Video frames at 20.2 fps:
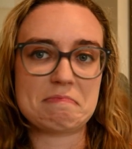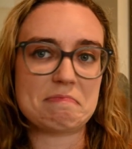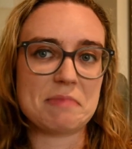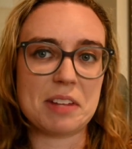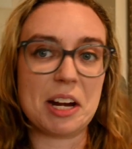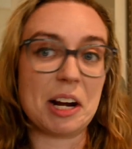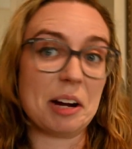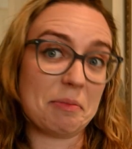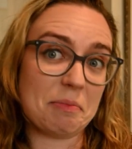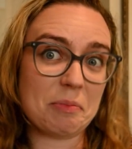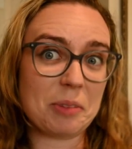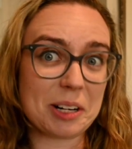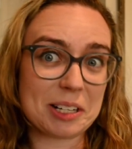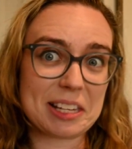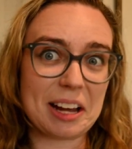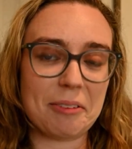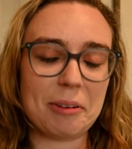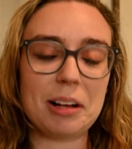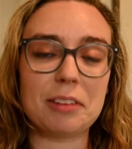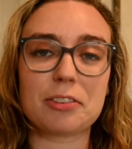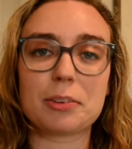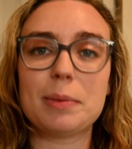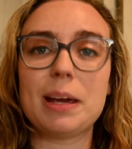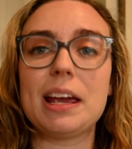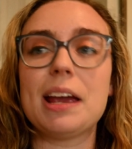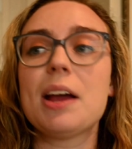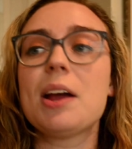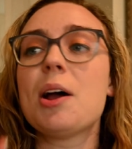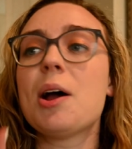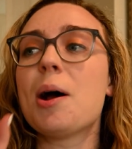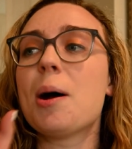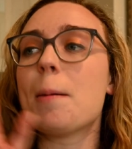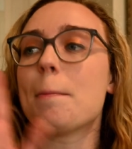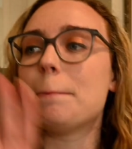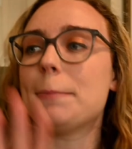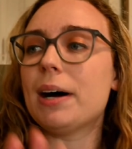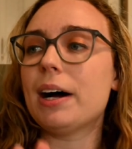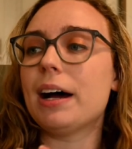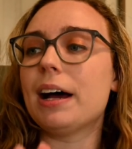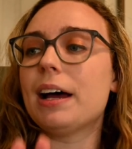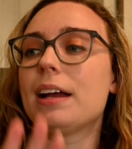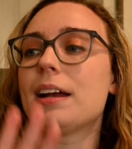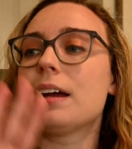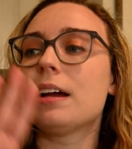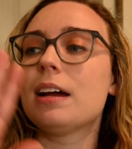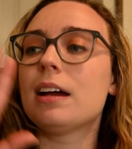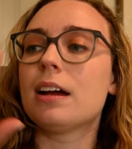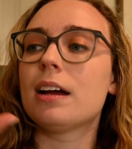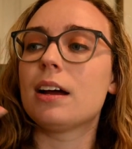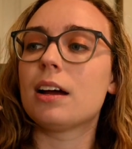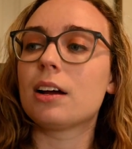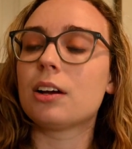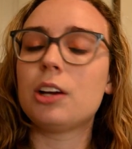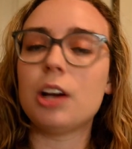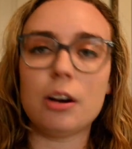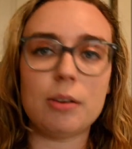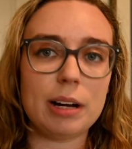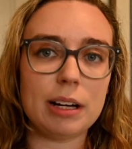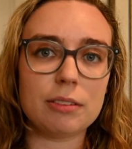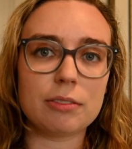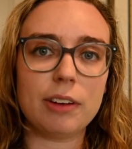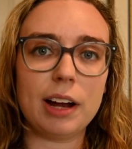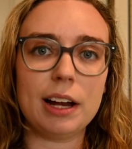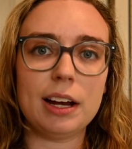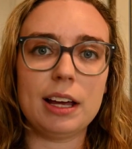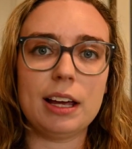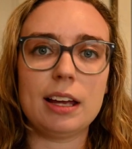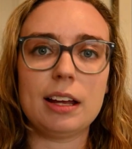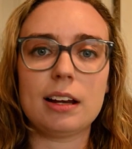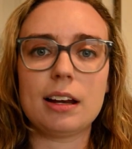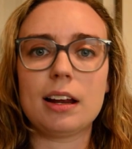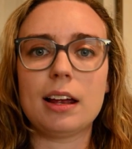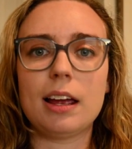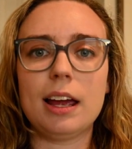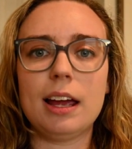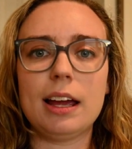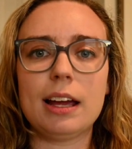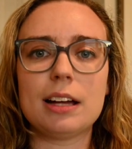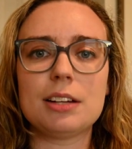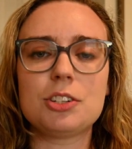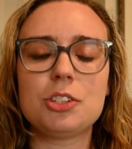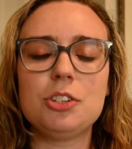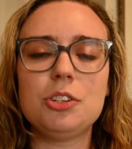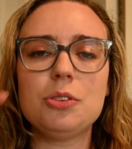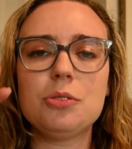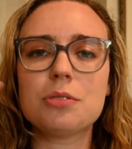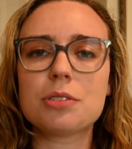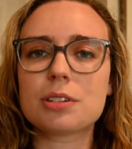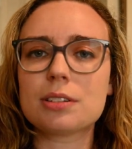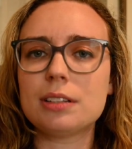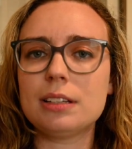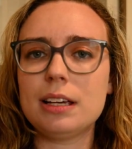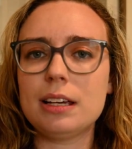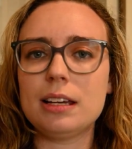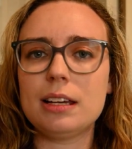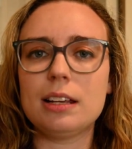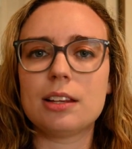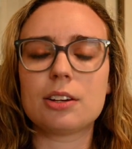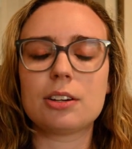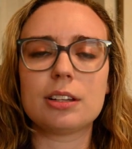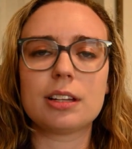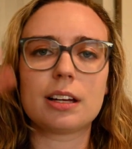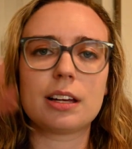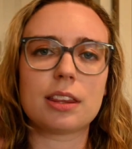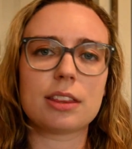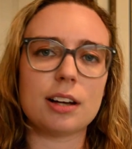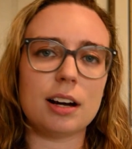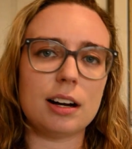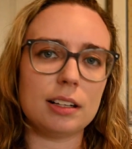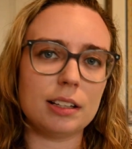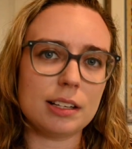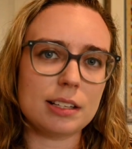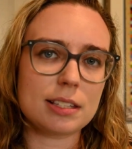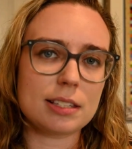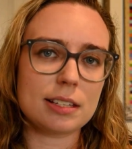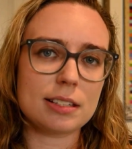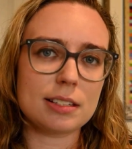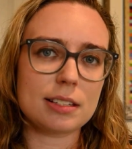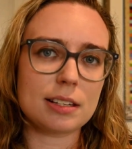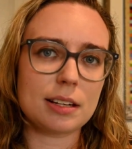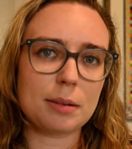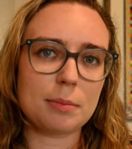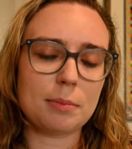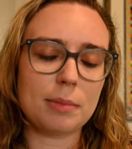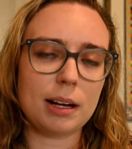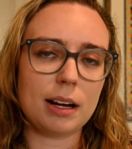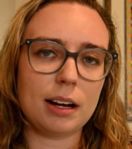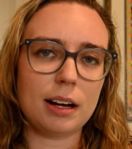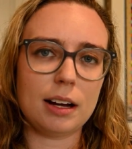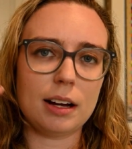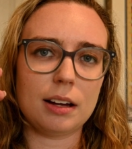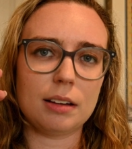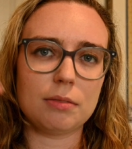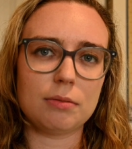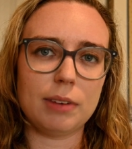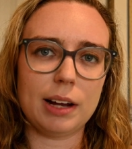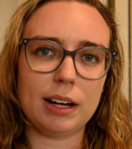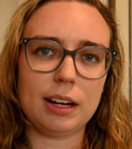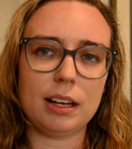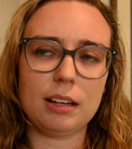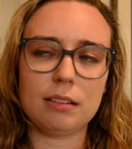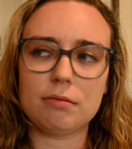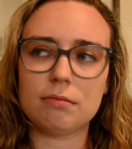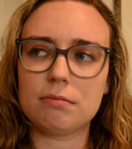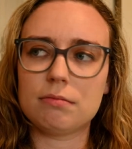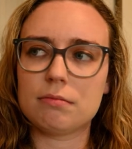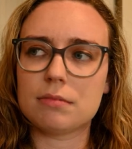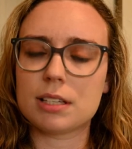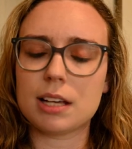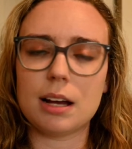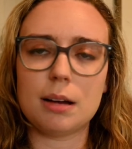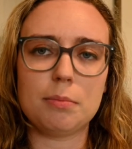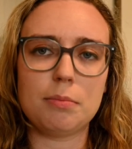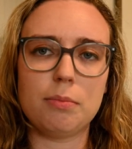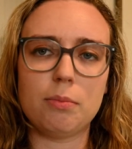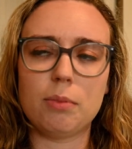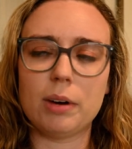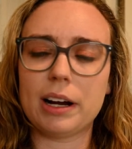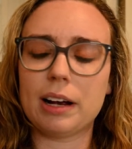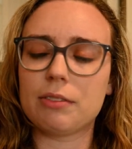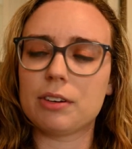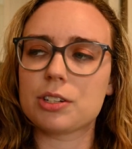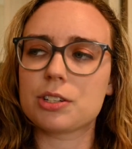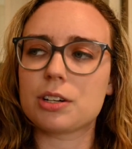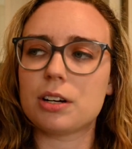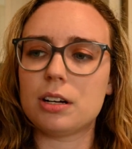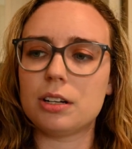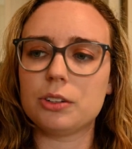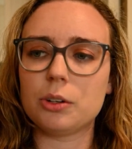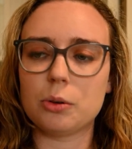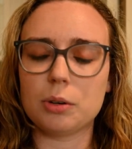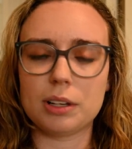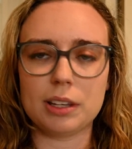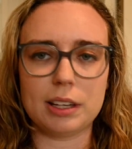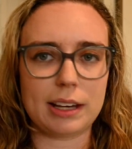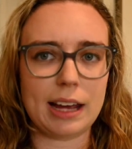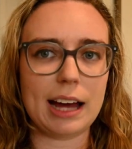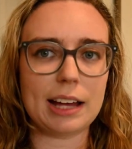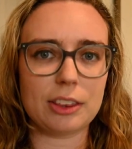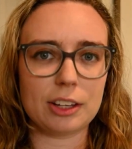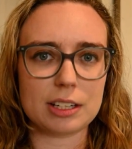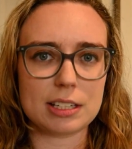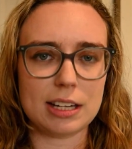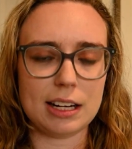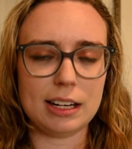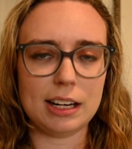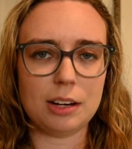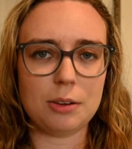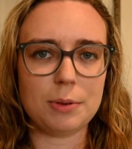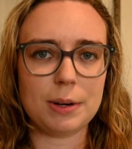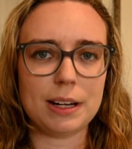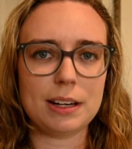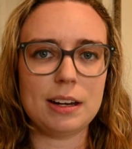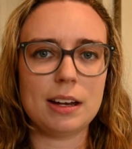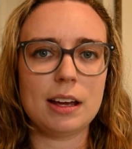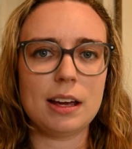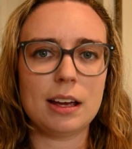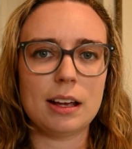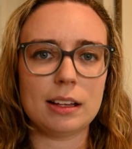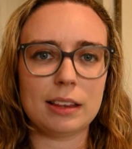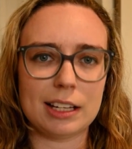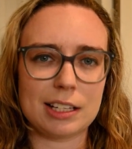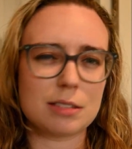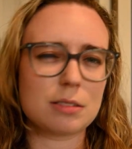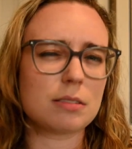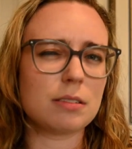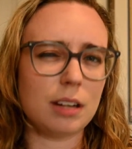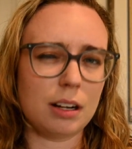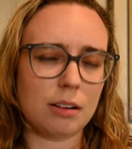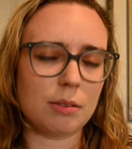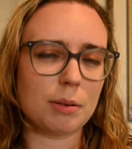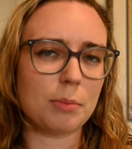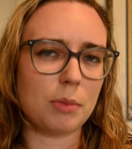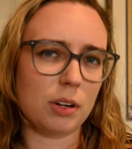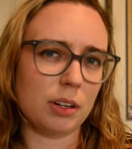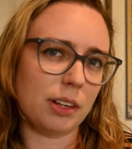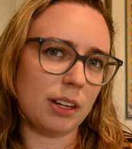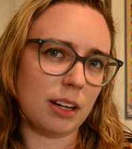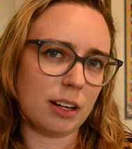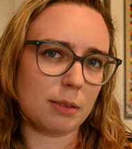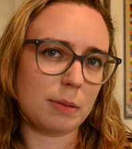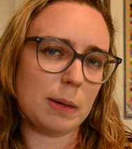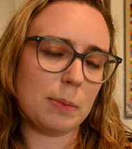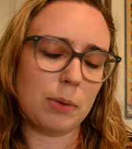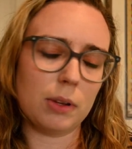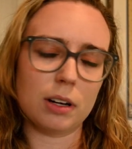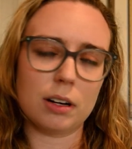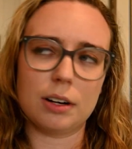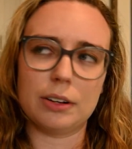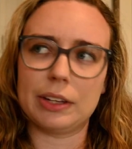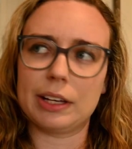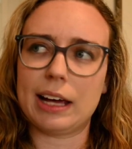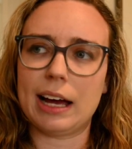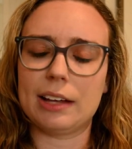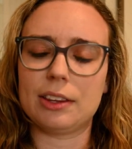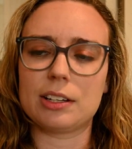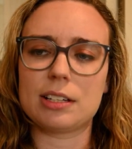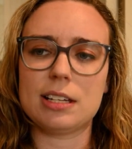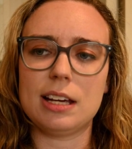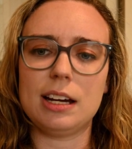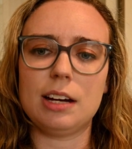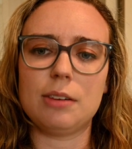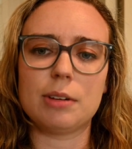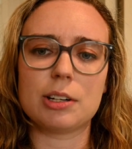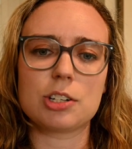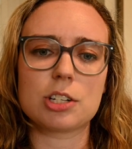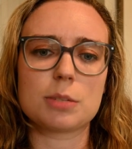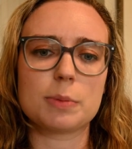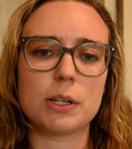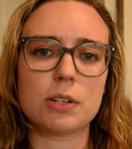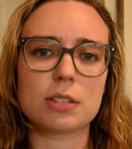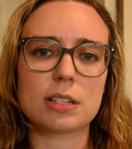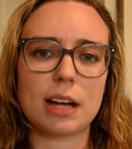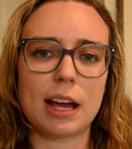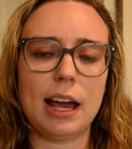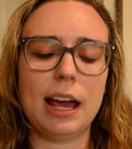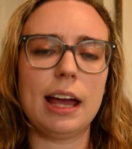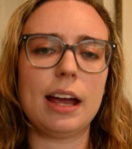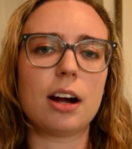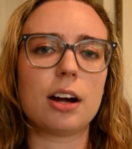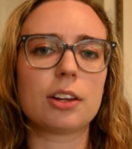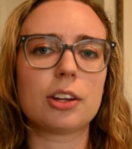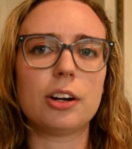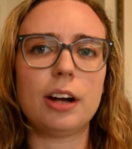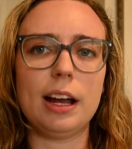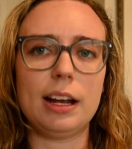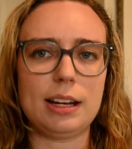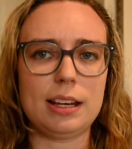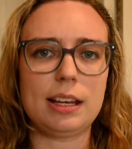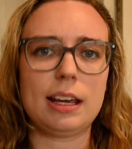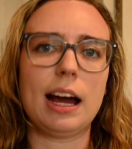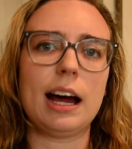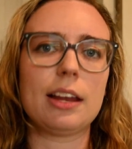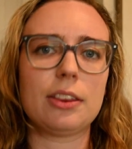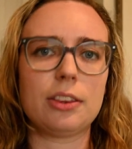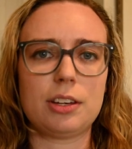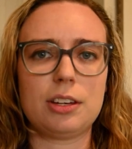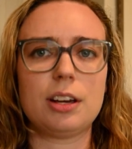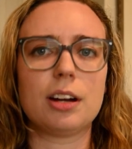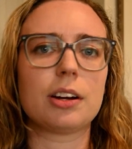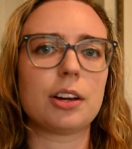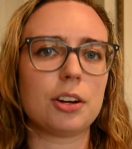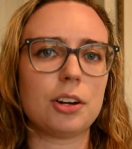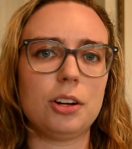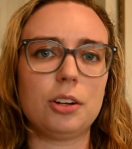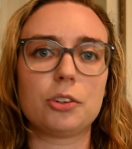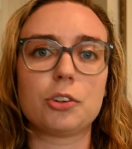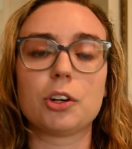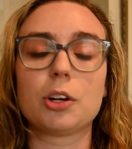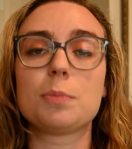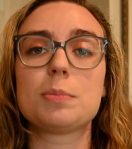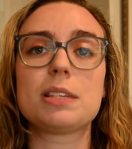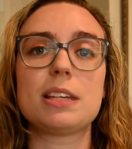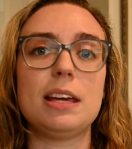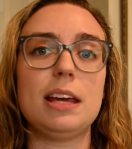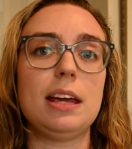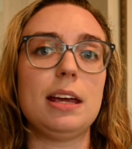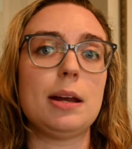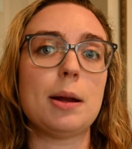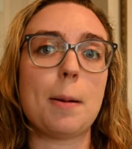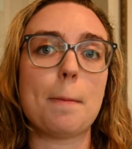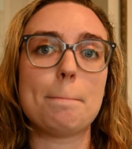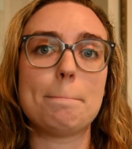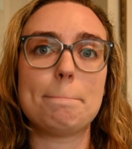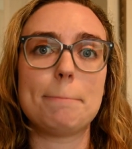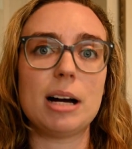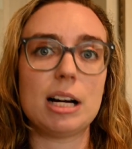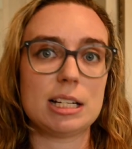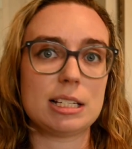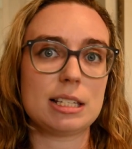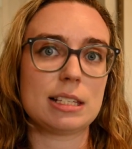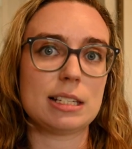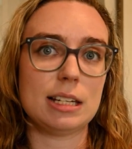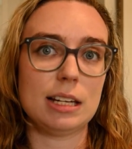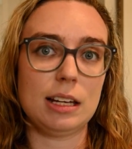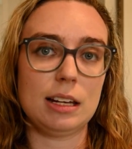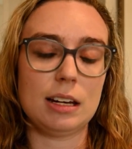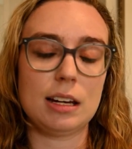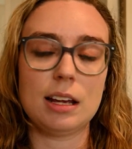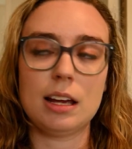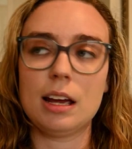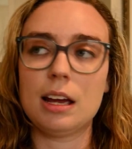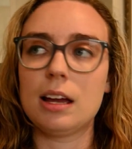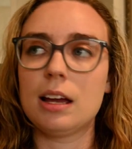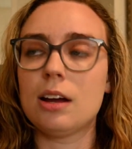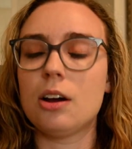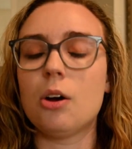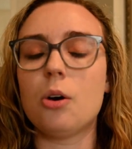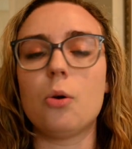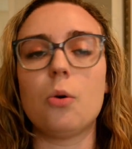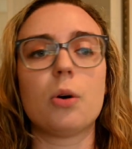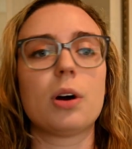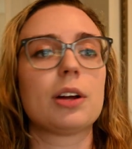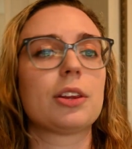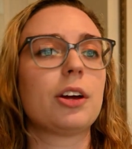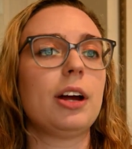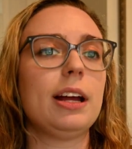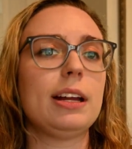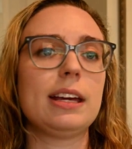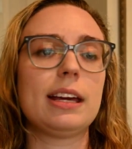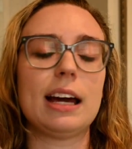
you know, works out well for me. But go on Reddit and usually either in the Catholicism Reddit sub, whatever it's called, or the Catholic dating one, that's, you know, where more of the young people are on the Catholic dating one. Just post, hey, are there any Catholic young adult groups in Boston? Or are there any